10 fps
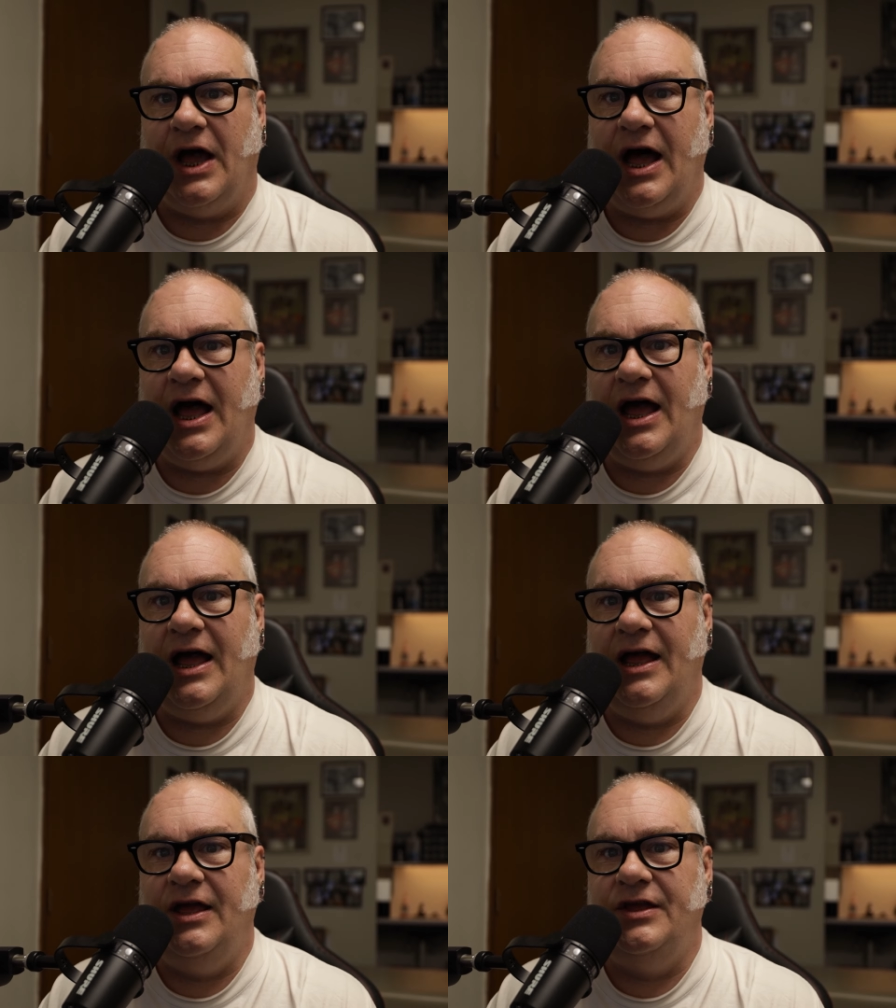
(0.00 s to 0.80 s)

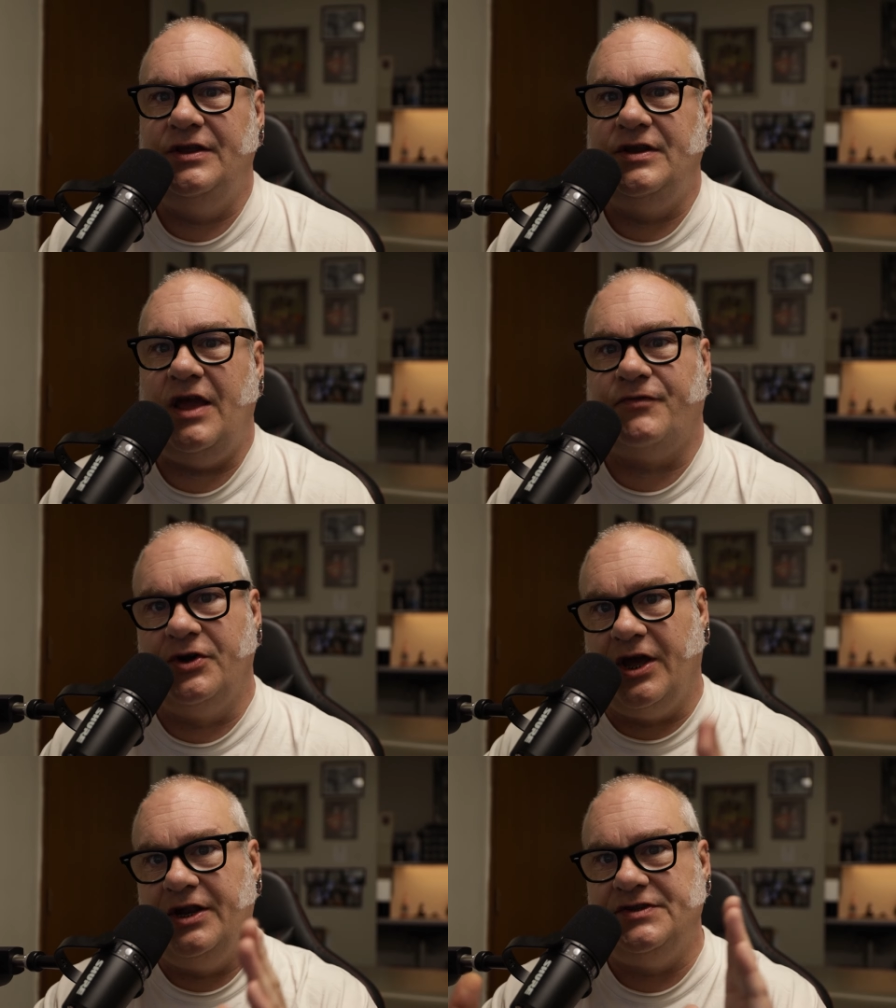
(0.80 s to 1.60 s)
Uh, if they're
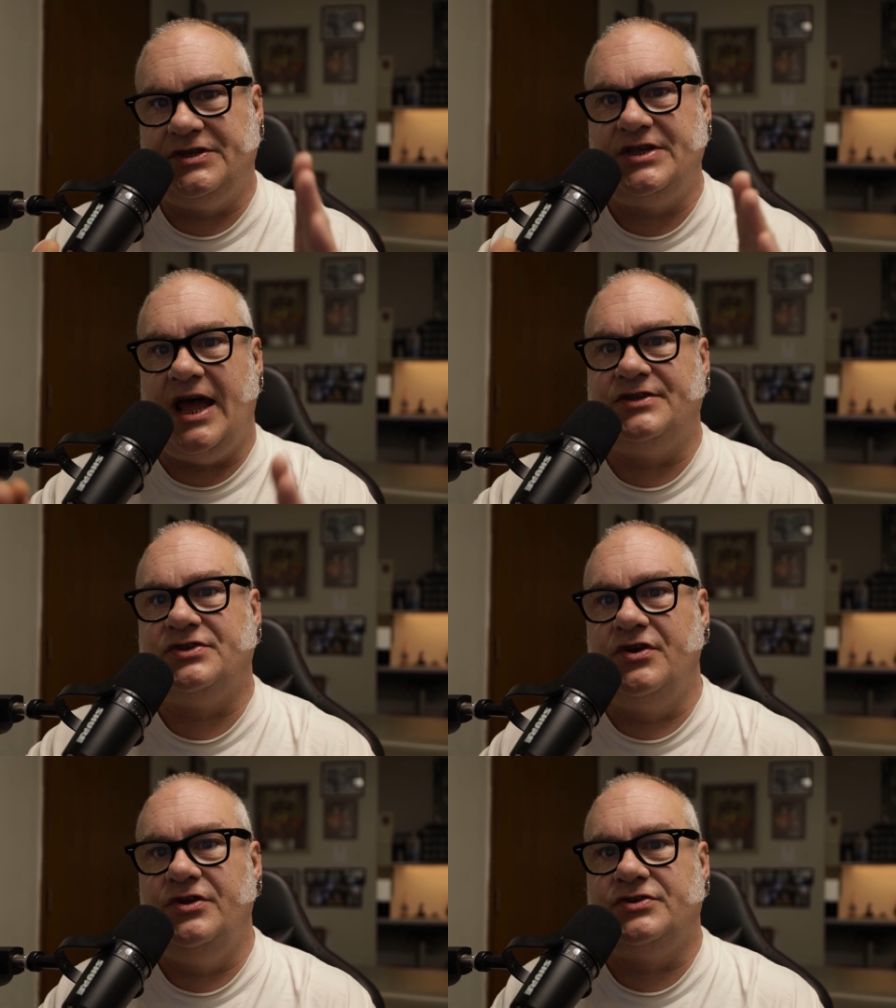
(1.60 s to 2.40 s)
done in sets,
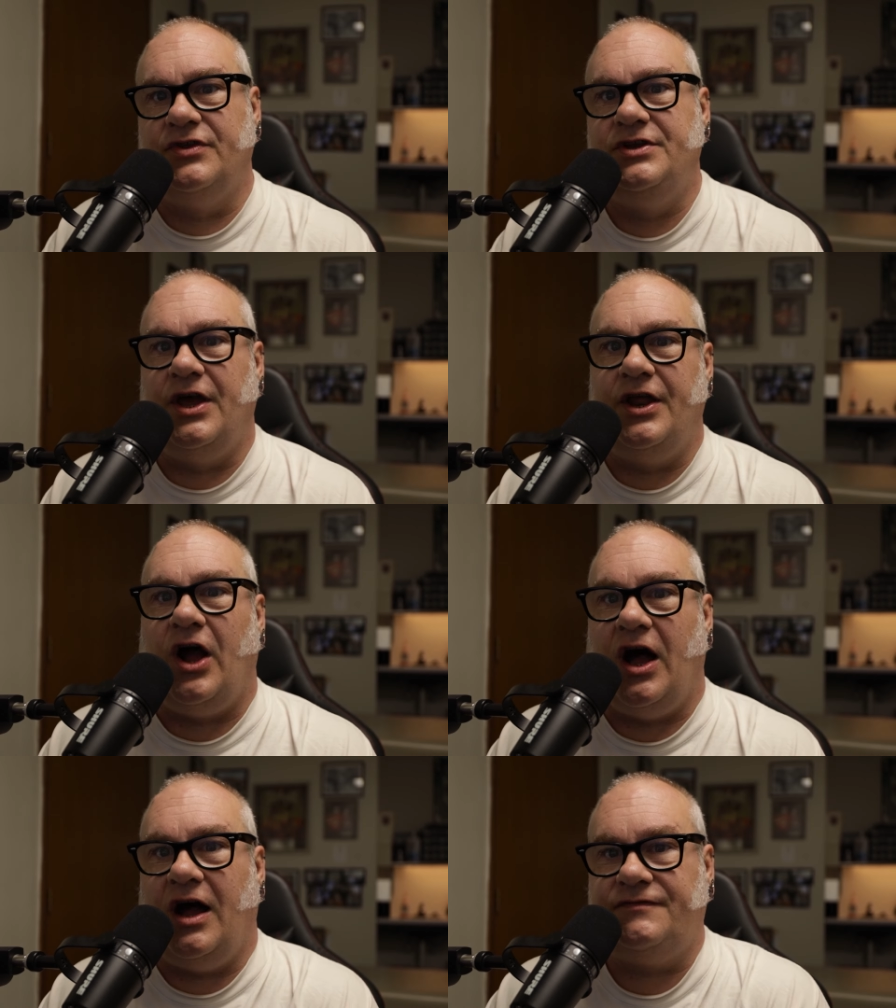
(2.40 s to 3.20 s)
they're usually done
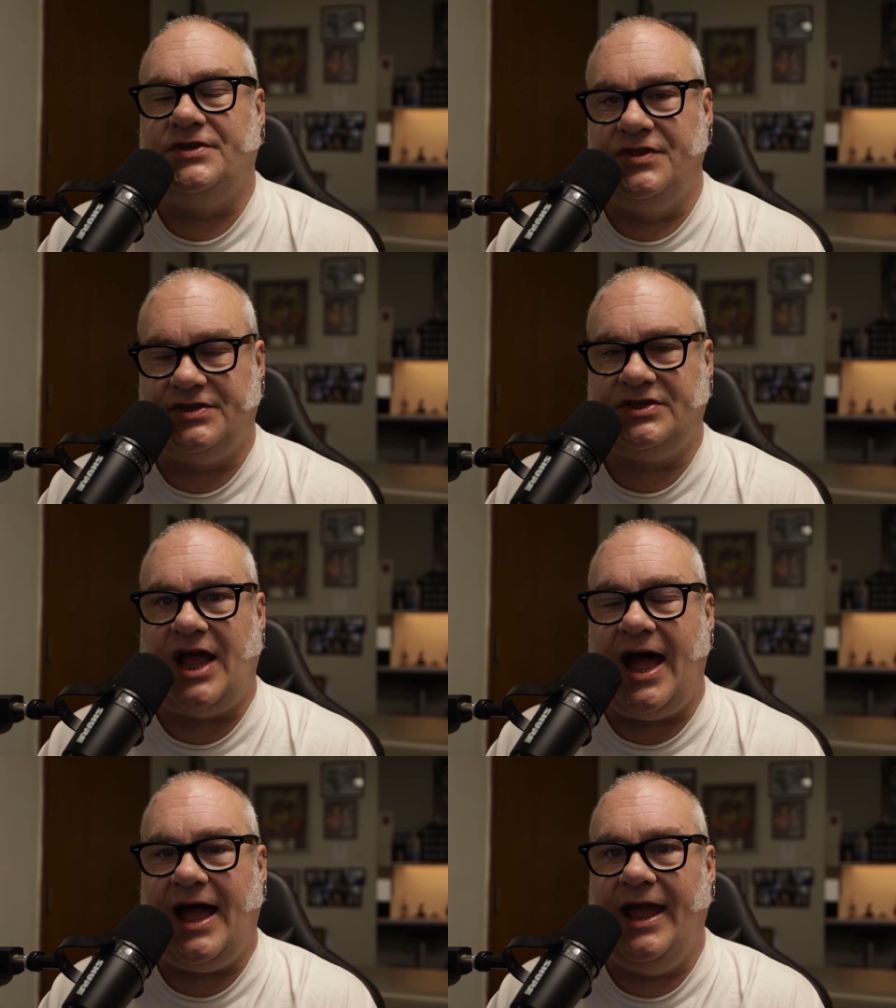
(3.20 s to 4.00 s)
off to the
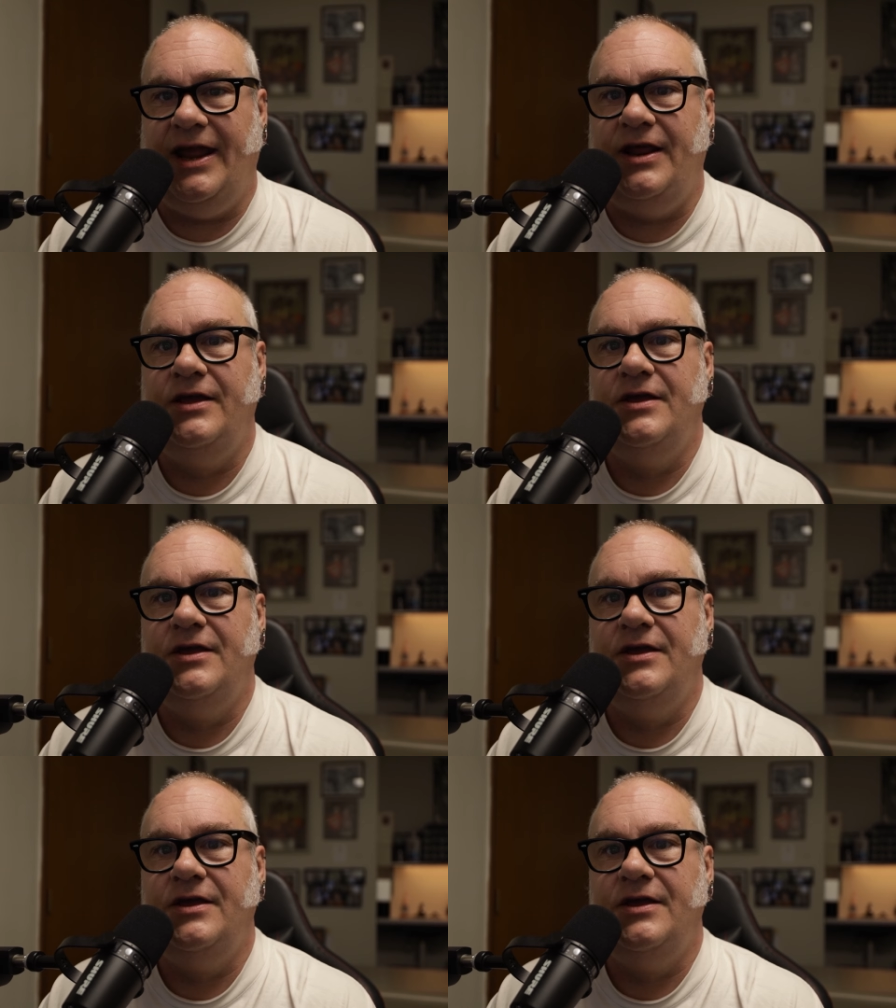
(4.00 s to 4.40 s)
side